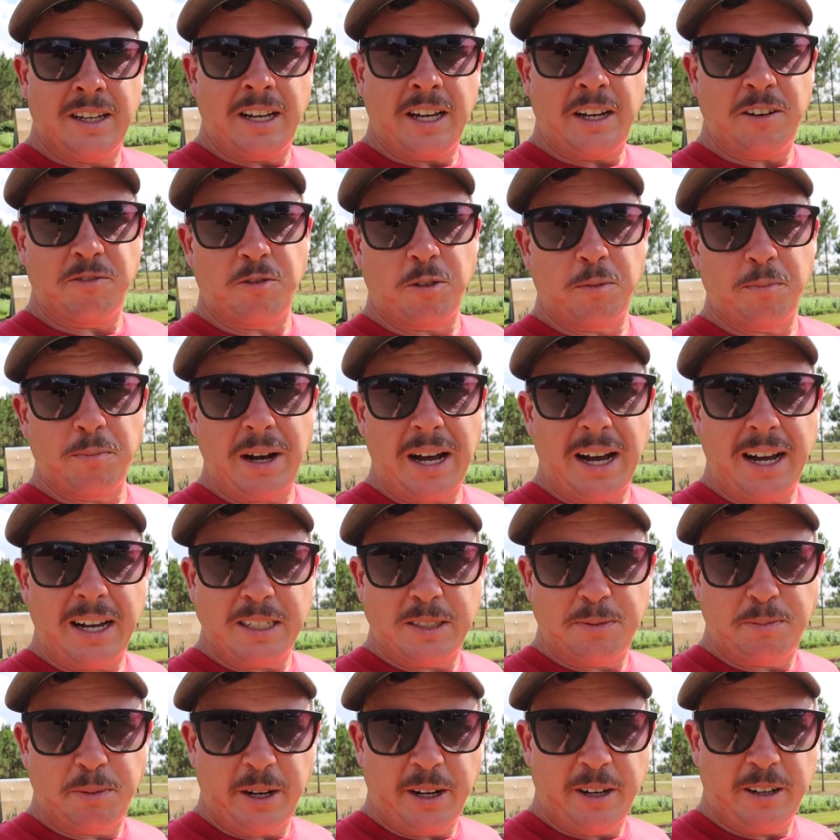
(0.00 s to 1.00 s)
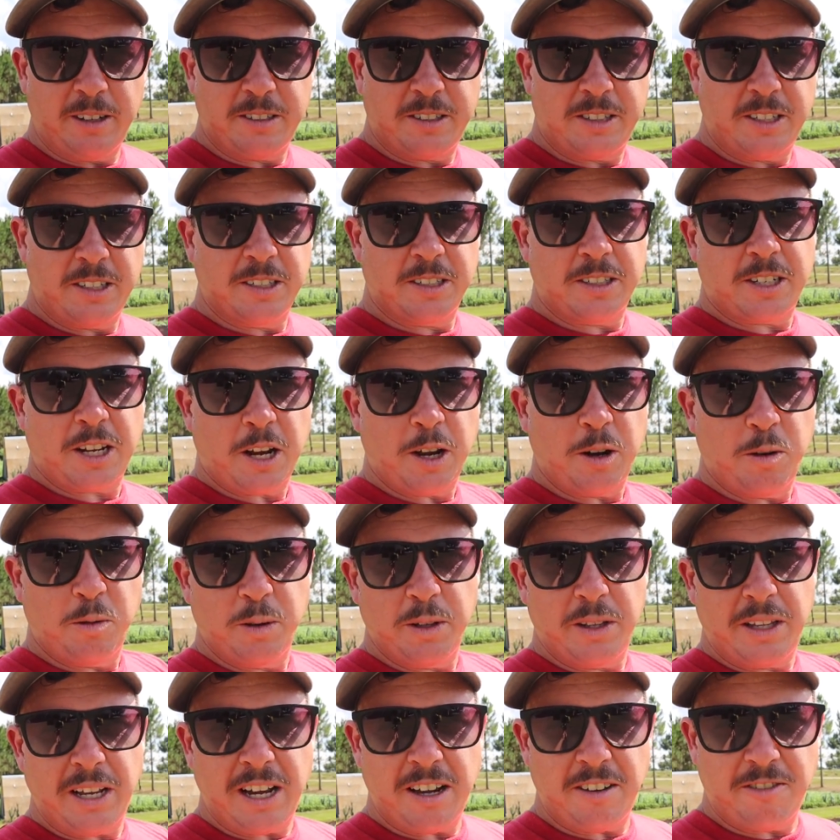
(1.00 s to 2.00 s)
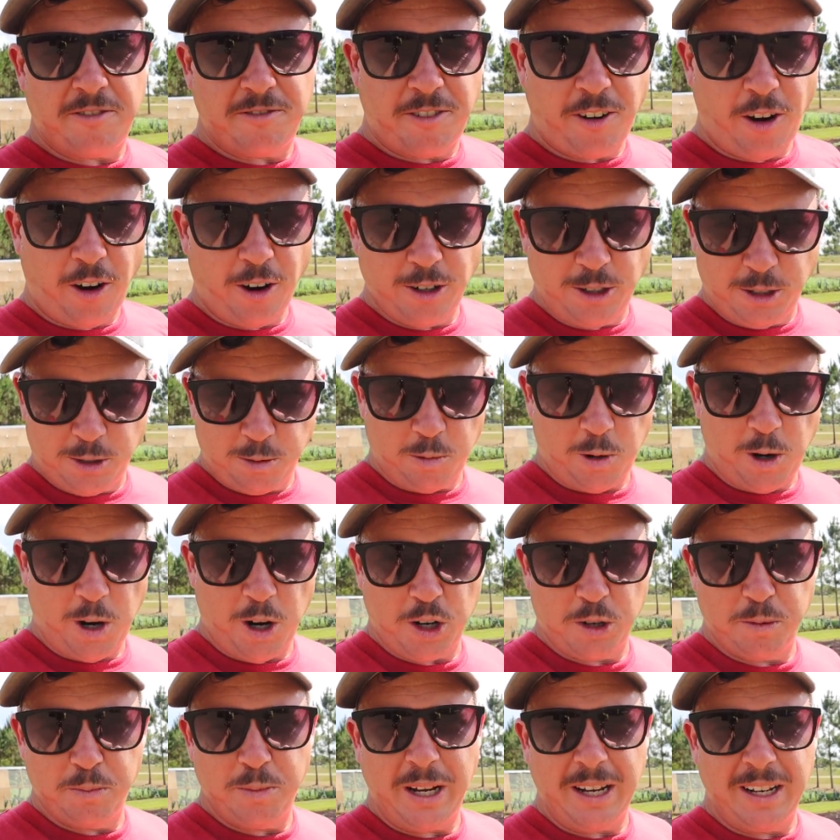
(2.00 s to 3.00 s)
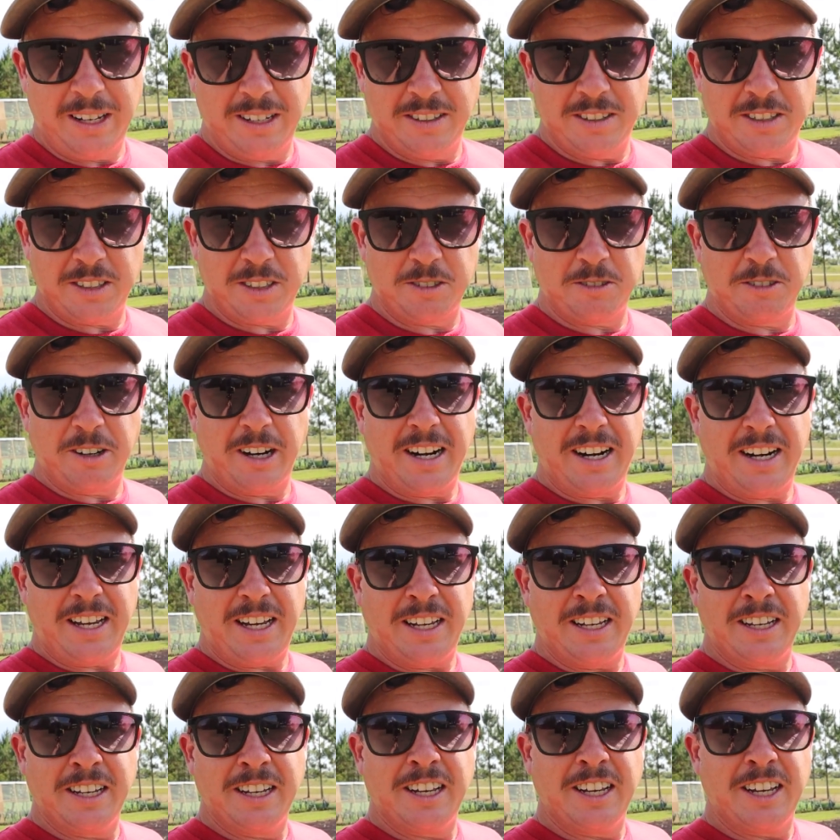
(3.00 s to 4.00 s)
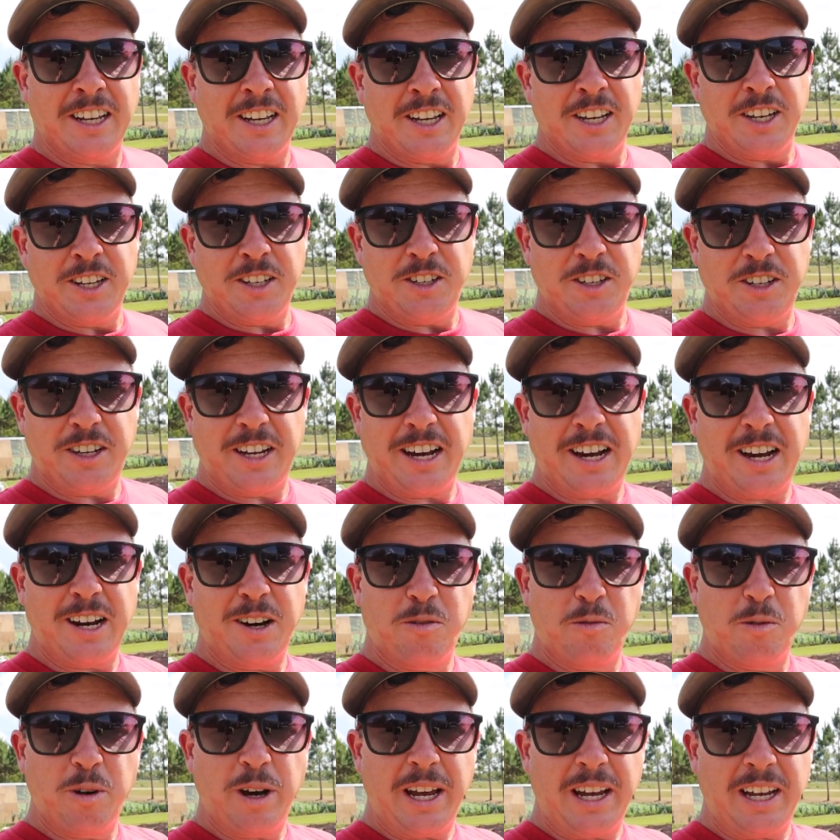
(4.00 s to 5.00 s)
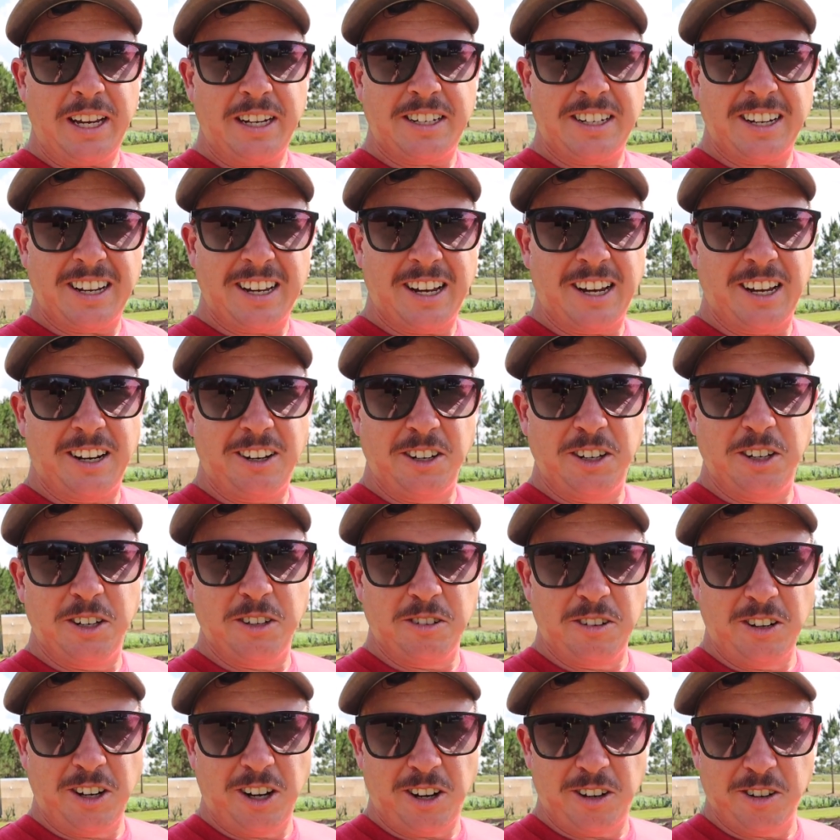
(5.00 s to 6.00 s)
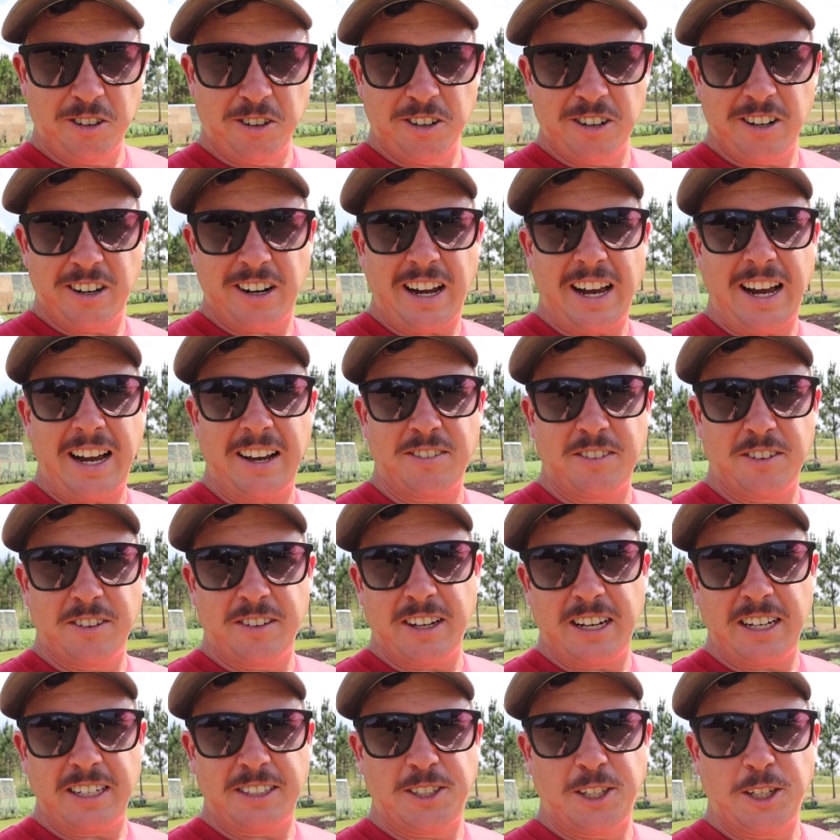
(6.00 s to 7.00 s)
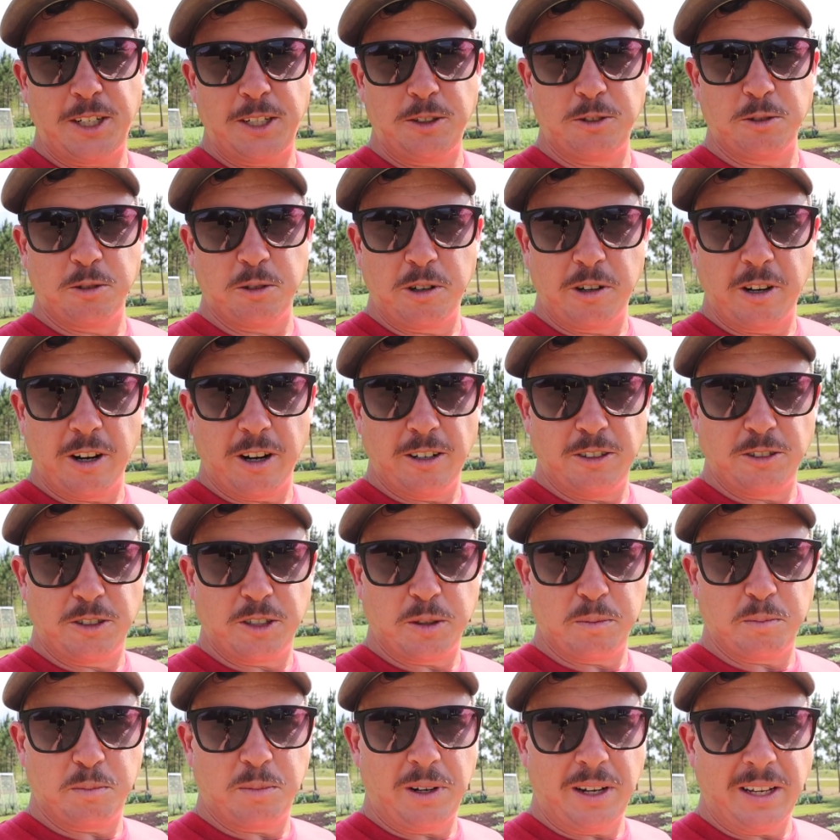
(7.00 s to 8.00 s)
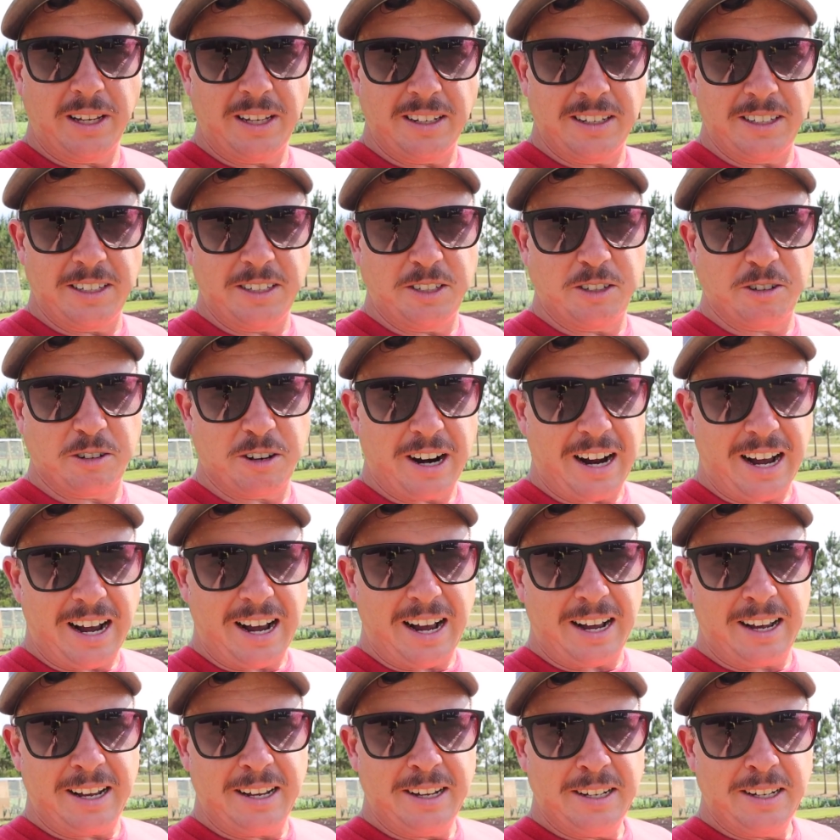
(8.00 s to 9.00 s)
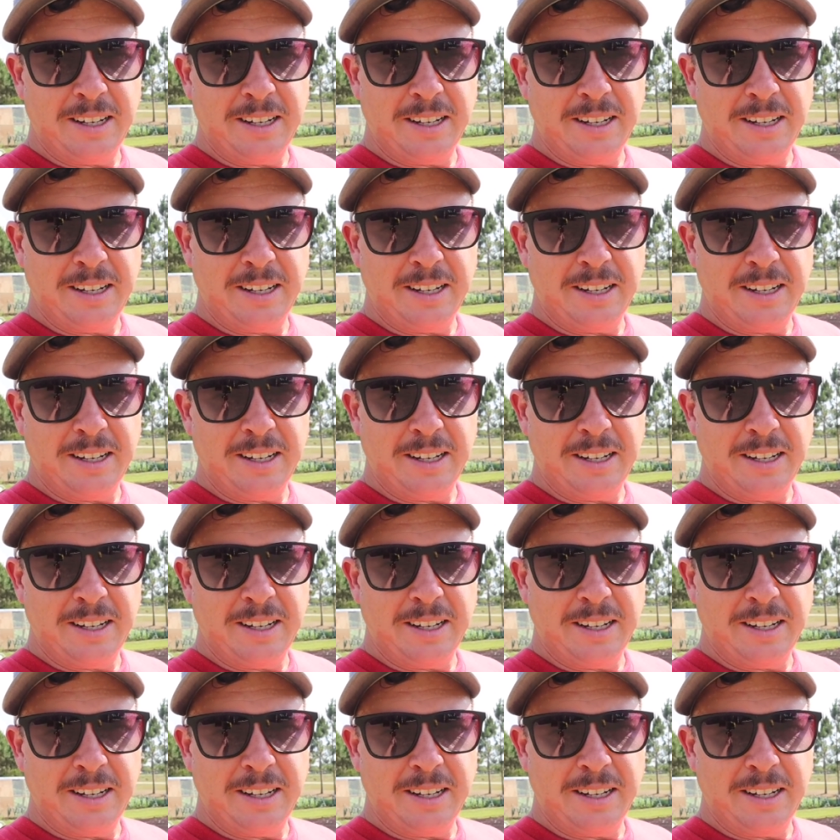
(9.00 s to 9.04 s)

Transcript: And from my experiences with that first watermelon that's ready, you gotta wait a little longer after that tendril goes completely dry.